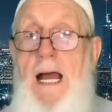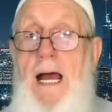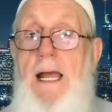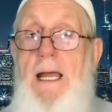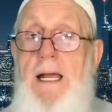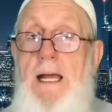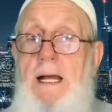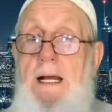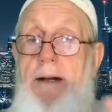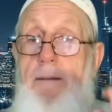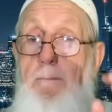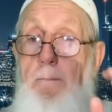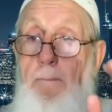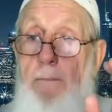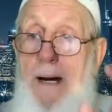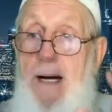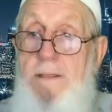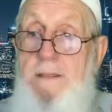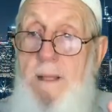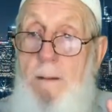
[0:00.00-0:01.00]
Okay,
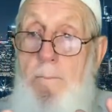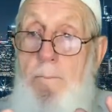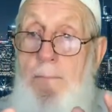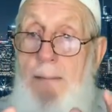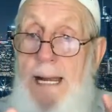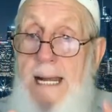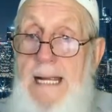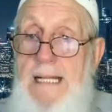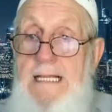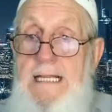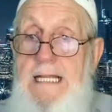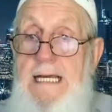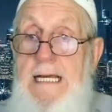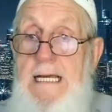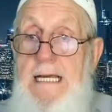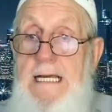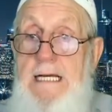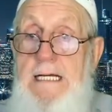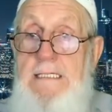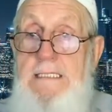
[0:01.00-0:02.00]
but the
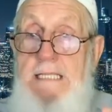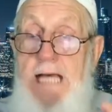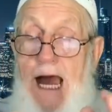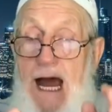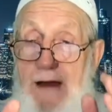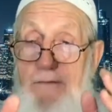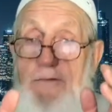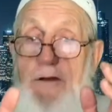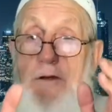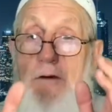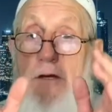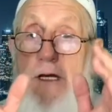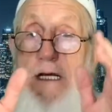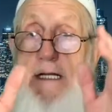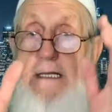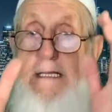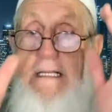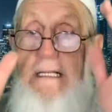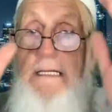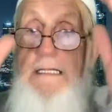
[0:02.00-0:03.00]
main thing is, after
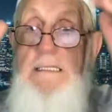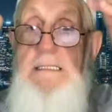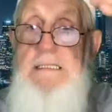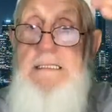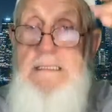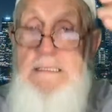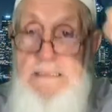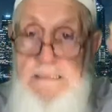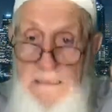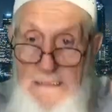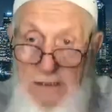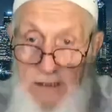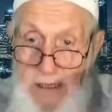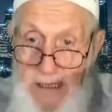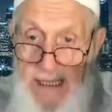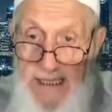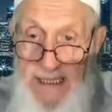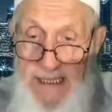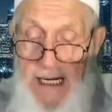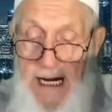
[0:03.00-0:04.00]
you get this
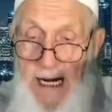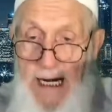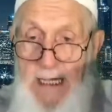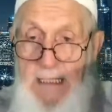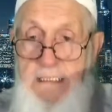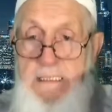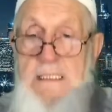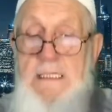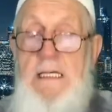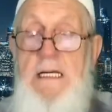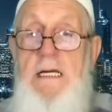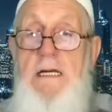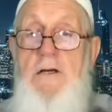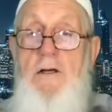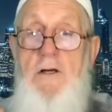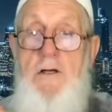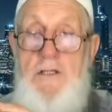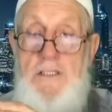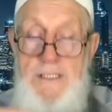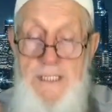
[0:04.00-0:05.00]
looking nice,
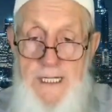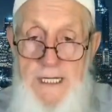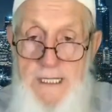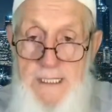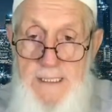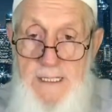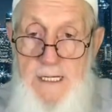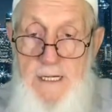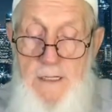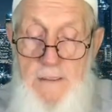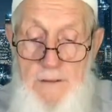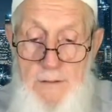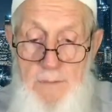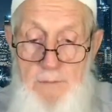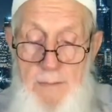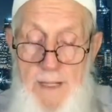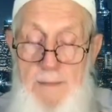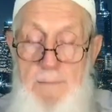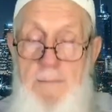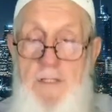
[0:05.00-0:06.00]
you're sitting
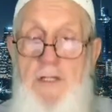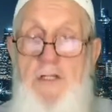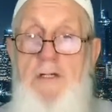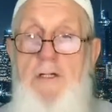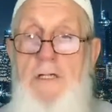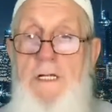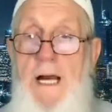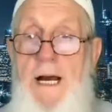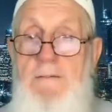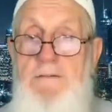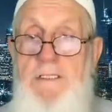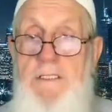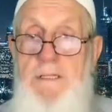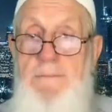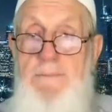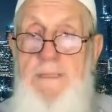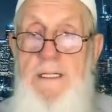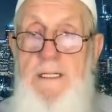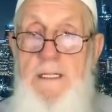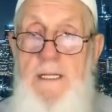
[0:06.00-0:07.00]
there, be sure you
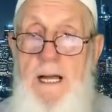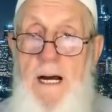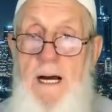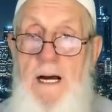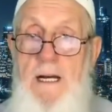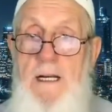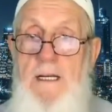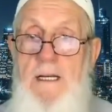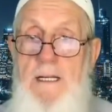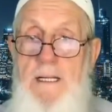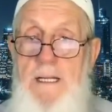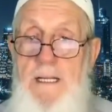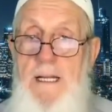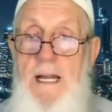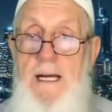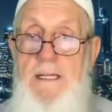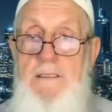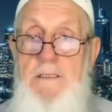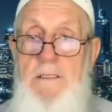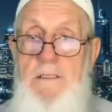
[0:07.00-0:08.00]
have something
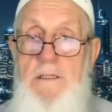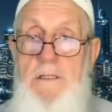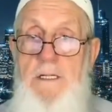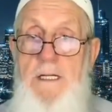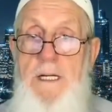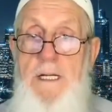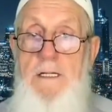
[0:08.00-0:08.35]
nice